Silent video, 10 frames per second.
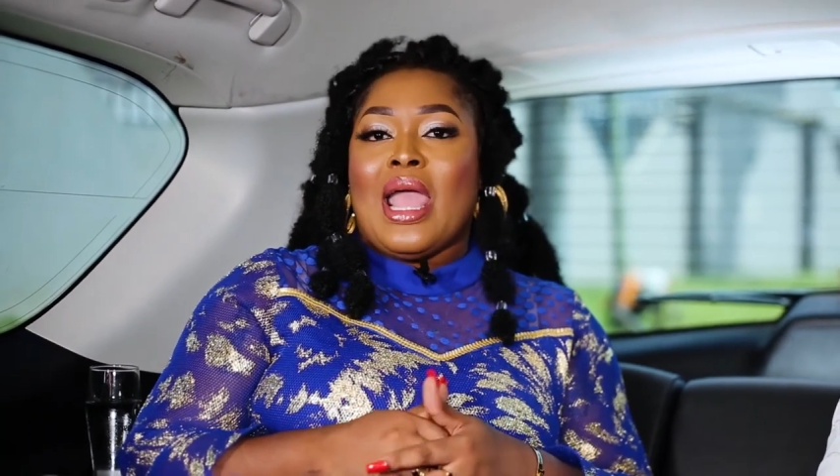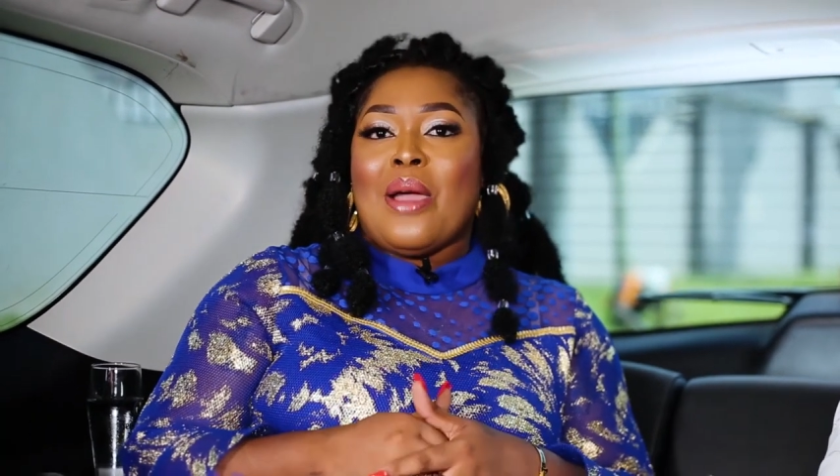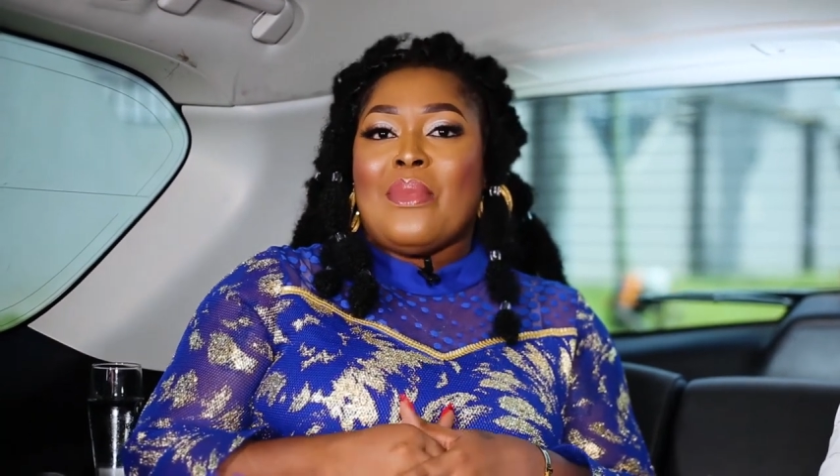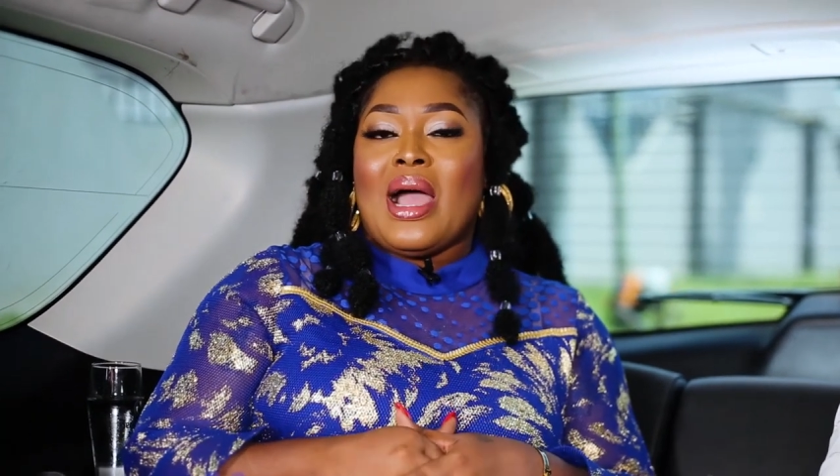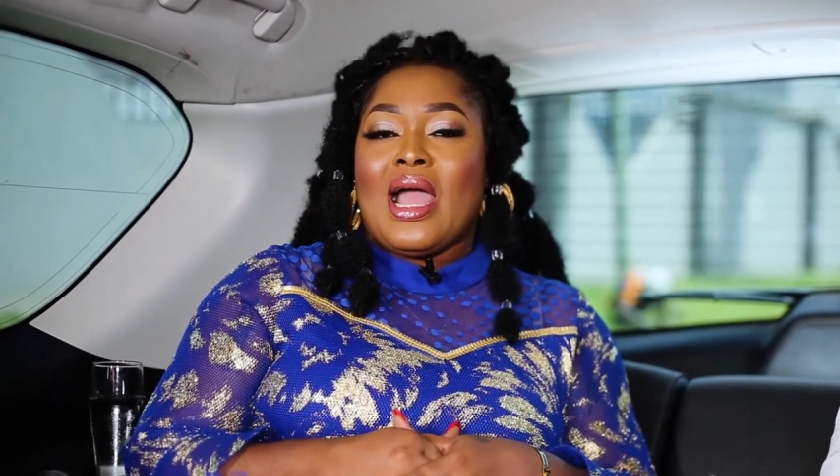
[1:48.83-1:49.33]

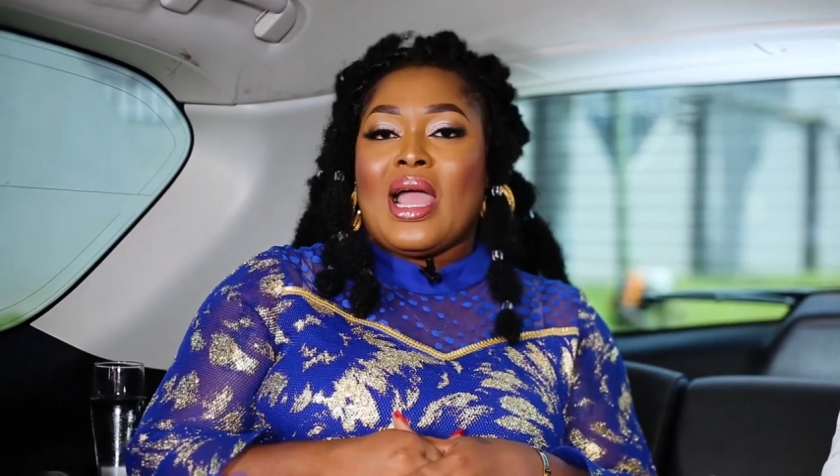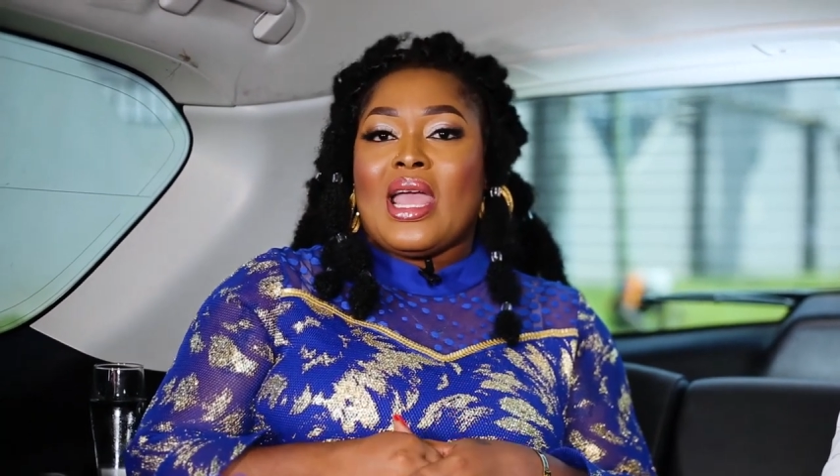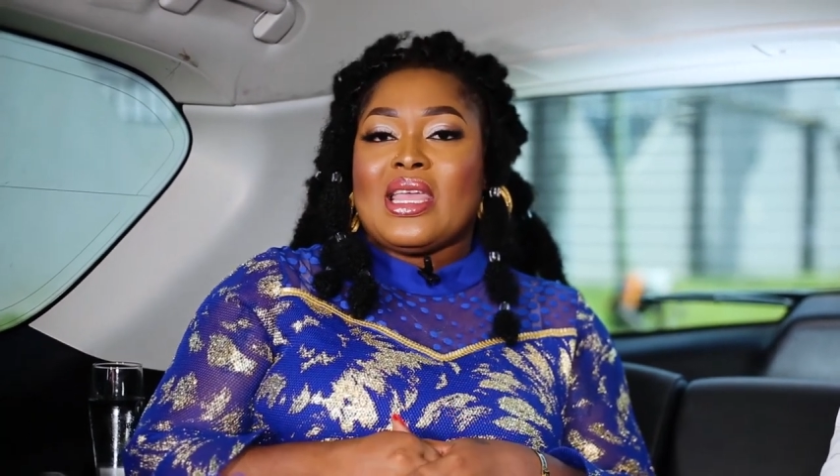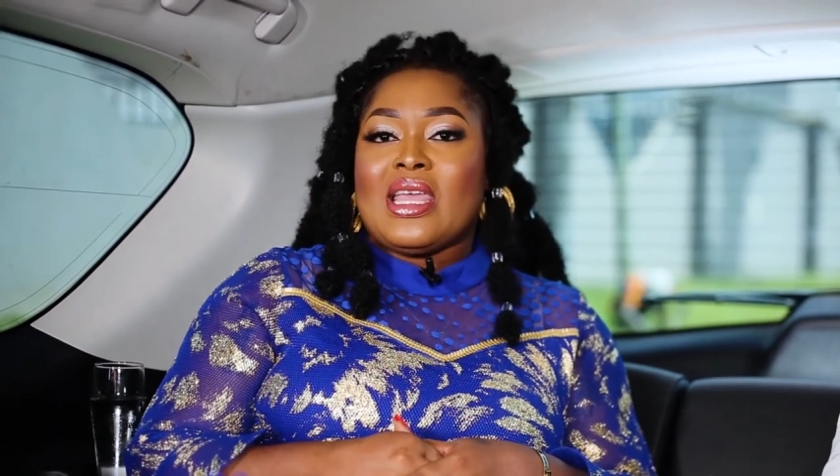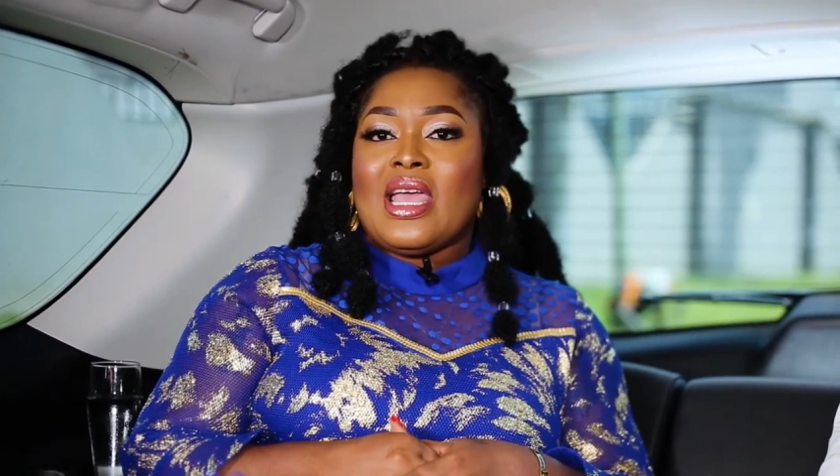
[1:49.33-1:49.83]
e ma
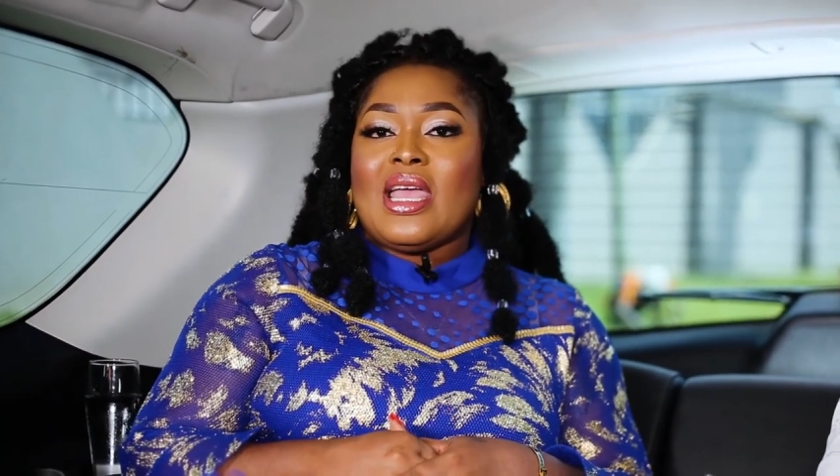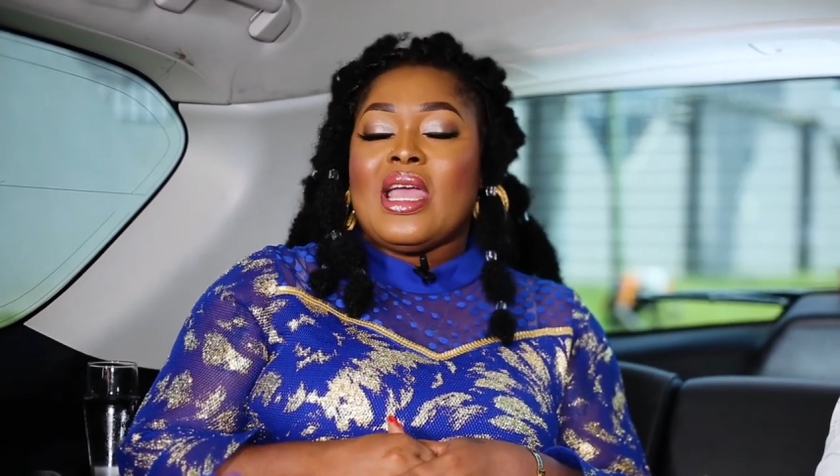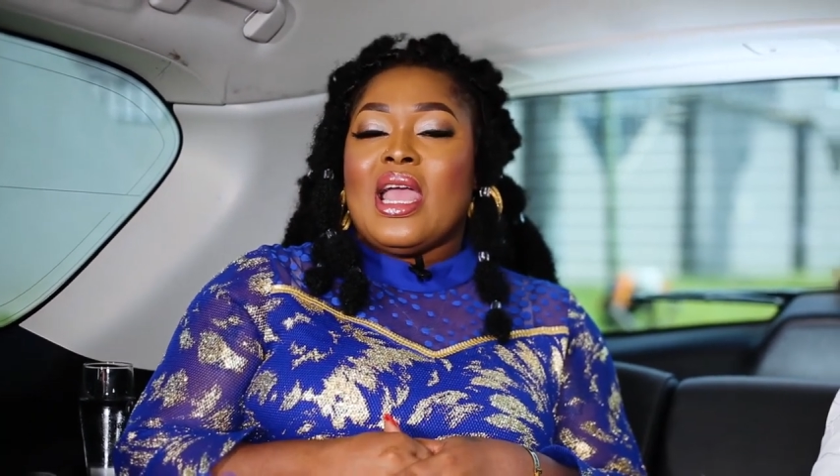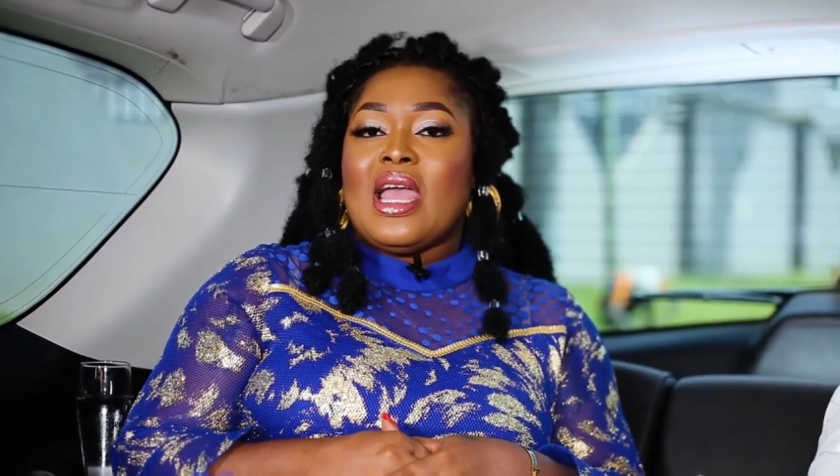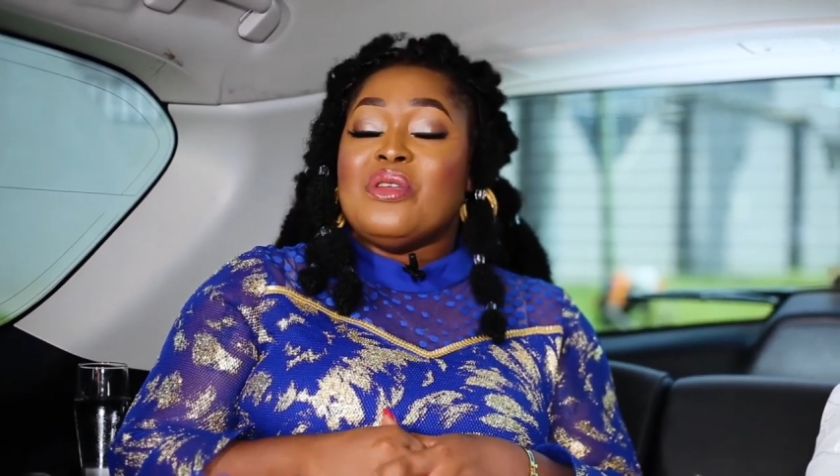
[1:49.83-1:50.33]
eye
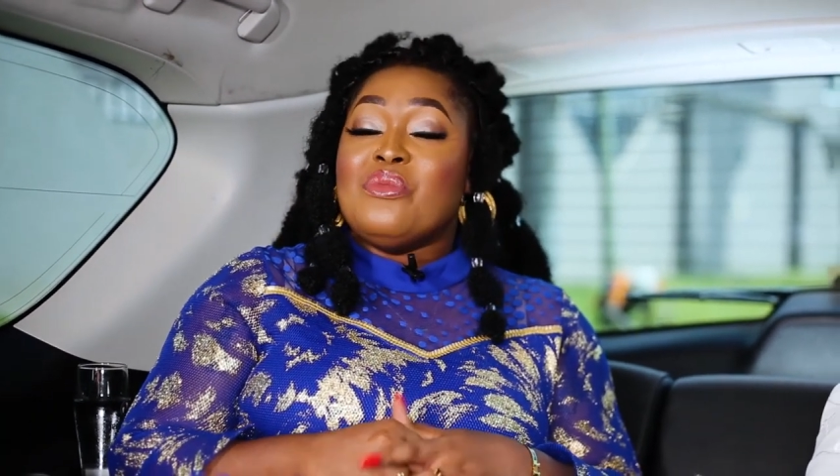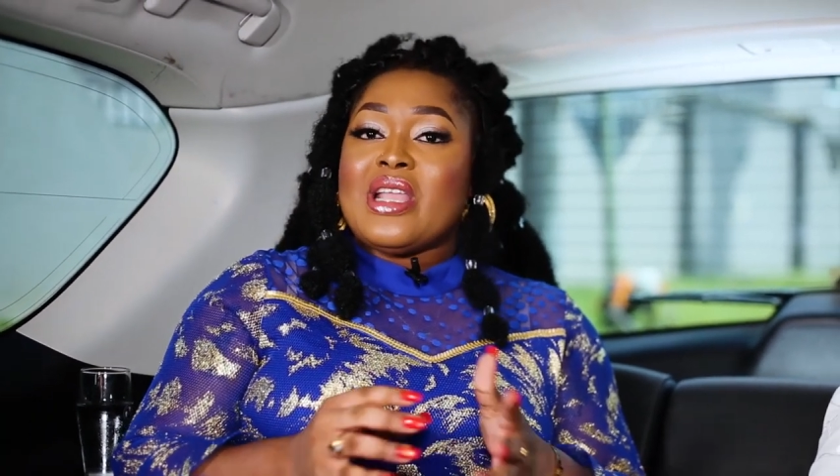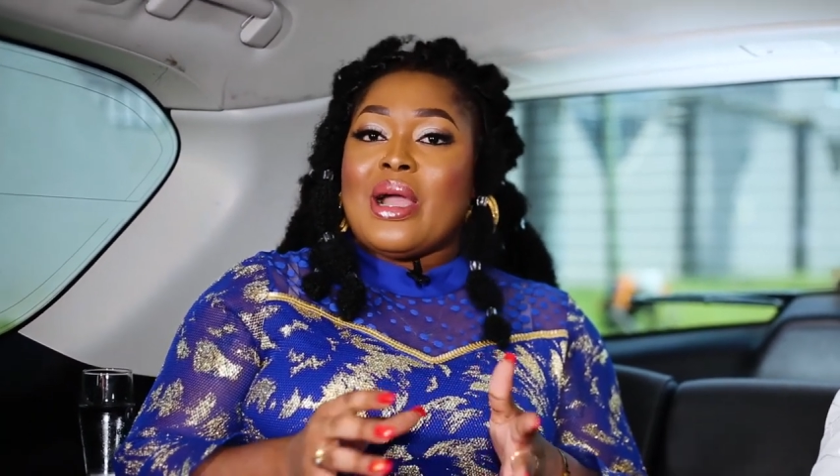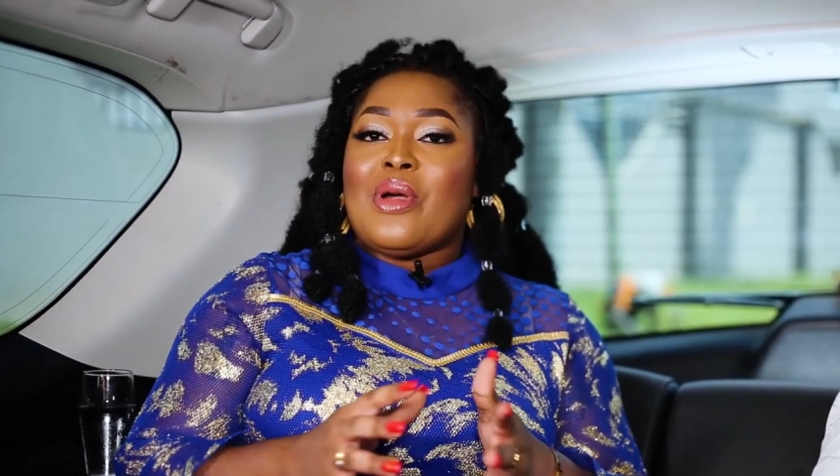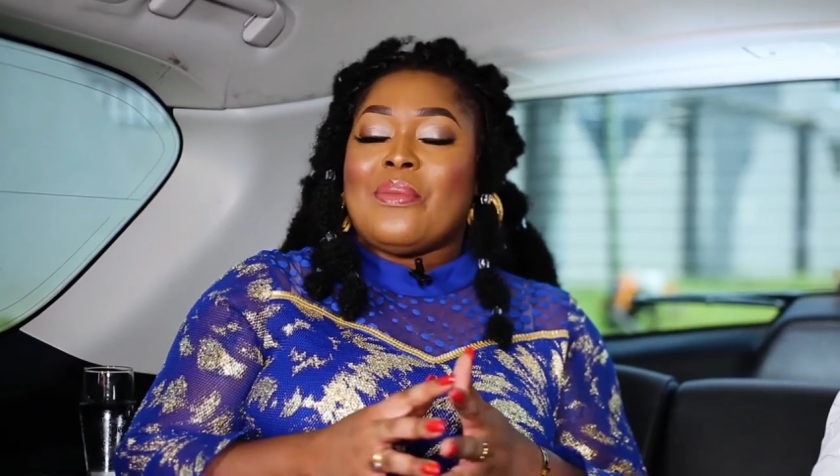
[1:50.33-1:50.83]
ene
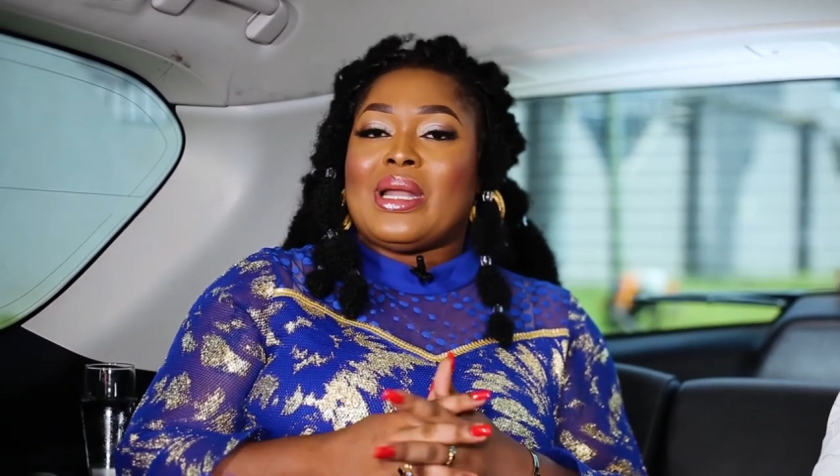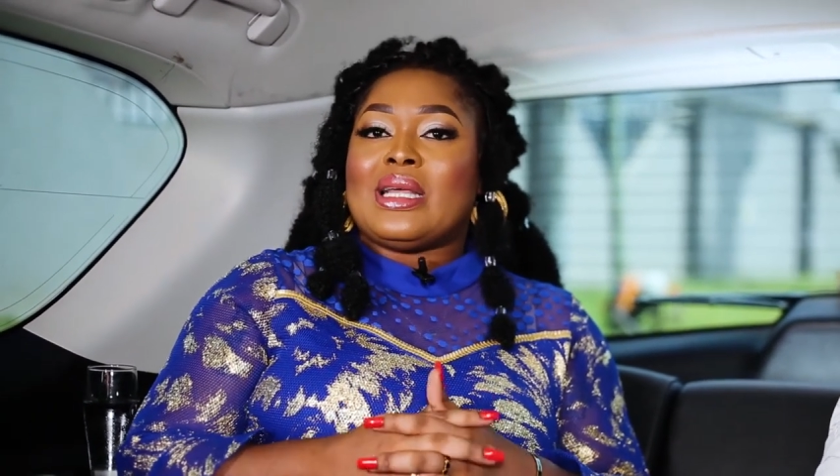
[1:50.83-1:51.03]
munyam e ba